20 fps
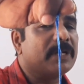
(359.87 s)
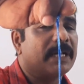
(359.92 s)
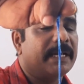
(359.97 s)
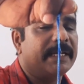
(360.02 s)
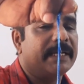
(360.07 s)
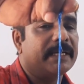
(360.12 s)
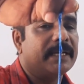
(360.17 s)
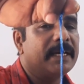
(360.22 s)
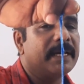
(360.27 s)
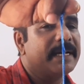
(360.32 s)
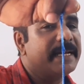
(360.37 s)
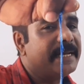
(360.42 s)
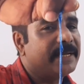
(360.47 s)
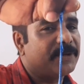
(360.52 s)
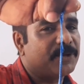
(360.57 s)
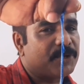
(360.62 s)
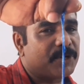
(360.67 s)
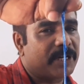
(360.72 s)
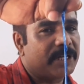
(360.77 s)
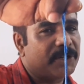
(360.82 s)
like a
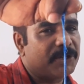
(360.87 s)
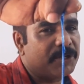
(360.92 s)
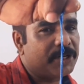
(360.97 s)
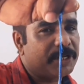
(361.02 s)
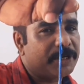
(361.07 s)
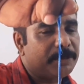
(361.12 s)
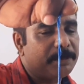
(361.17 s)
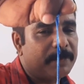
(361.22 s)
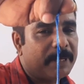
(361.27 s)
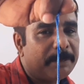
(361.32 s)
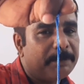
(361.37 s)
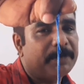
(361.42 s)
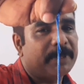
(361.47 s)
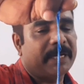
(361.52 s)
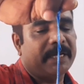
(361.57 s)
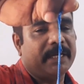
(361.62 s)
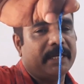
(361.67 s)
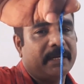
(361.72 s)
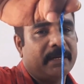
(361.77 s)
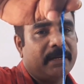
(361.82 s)
stretched
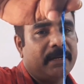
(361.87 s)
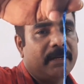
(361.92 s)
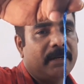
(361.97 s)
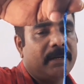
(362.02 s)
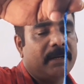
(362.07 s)
membrane.